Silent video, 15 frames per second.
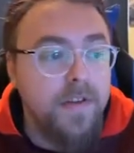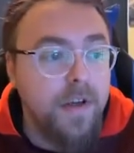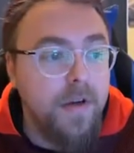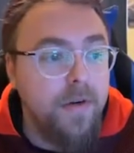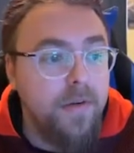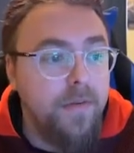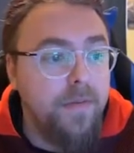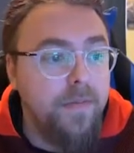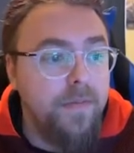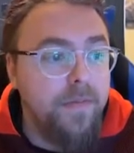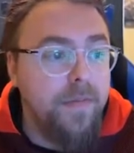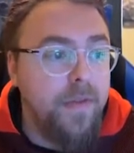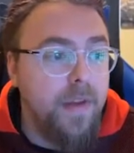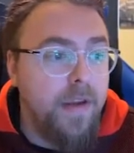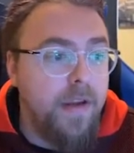so
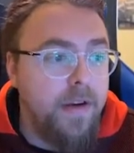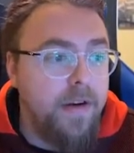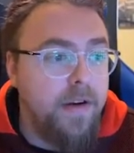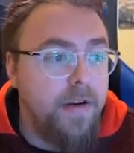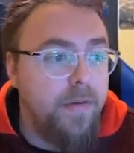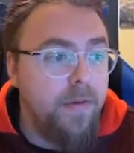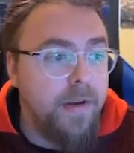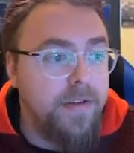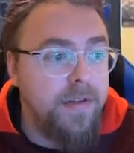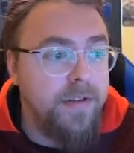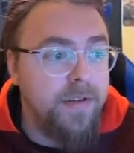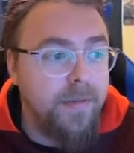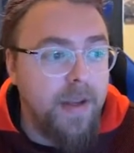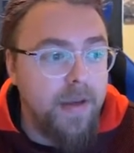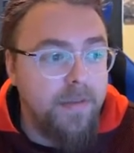here in Razer
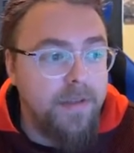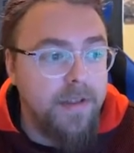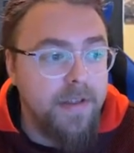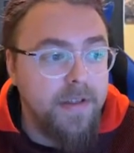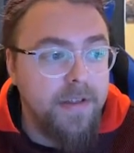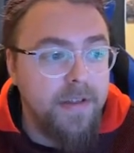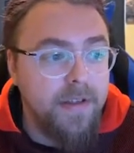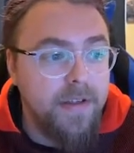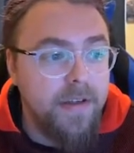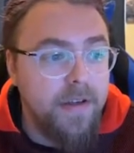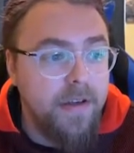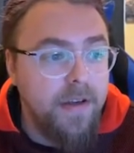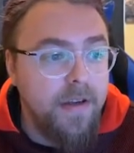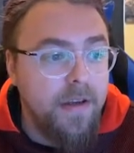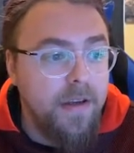Synapse
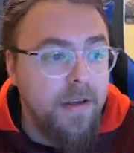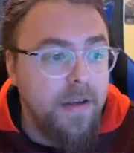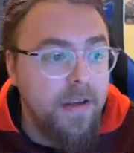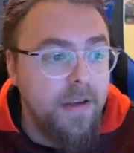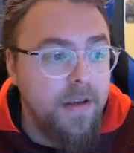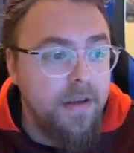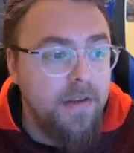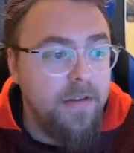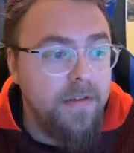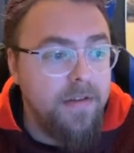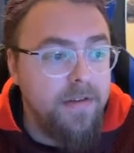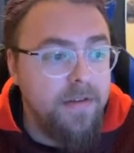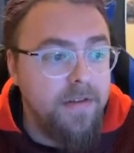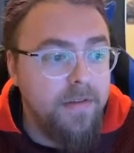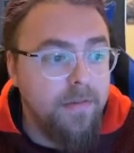
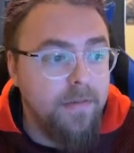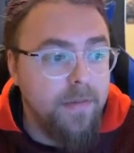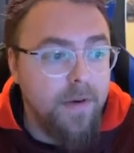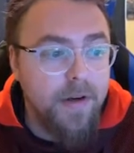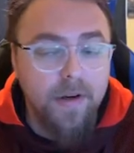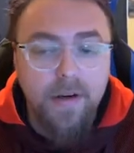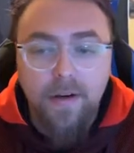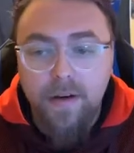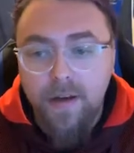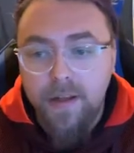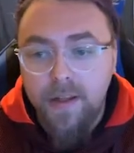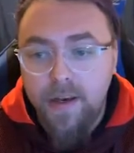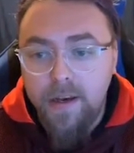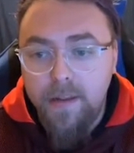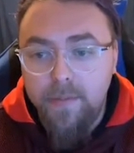is where
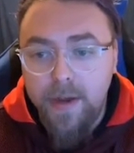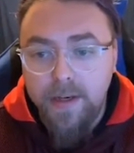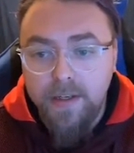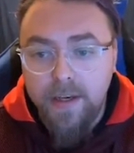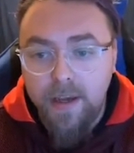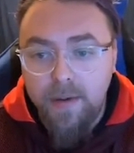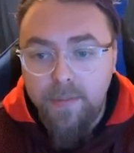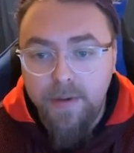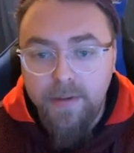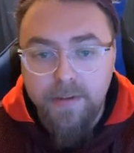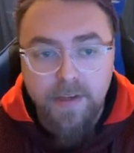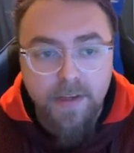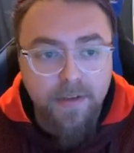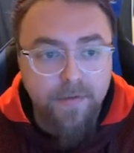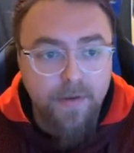a lot of the magic
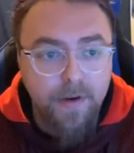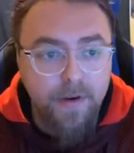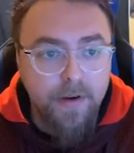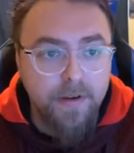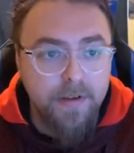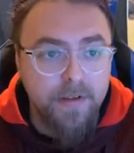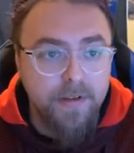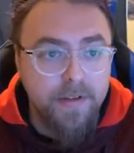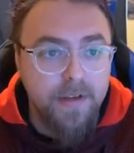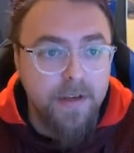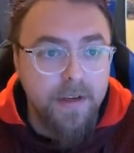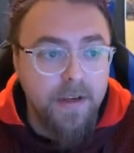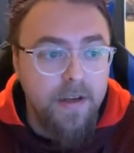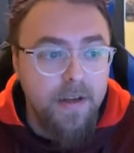happens as far as